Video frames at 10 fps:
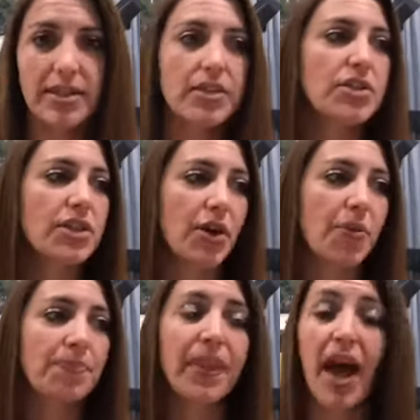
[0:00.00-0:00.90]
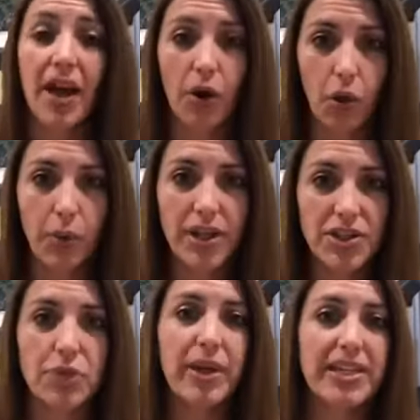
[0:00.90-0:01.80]
So I always
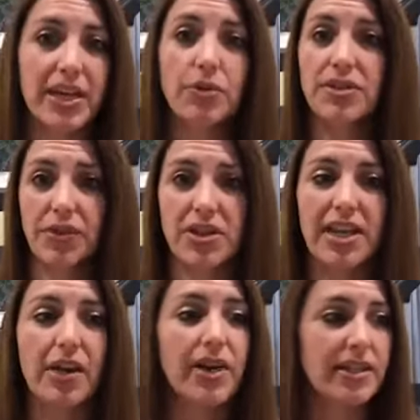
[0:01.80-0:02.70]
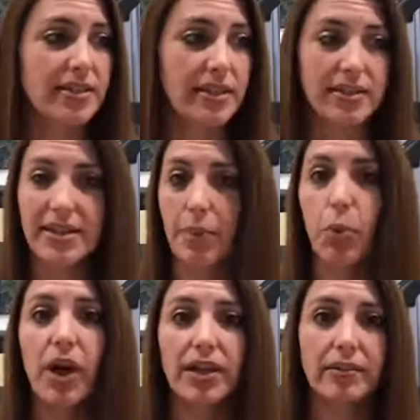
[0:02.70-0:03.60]
do my titles first now. It's step
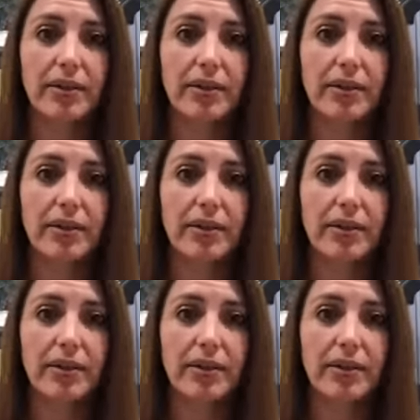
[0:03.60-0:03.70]
one.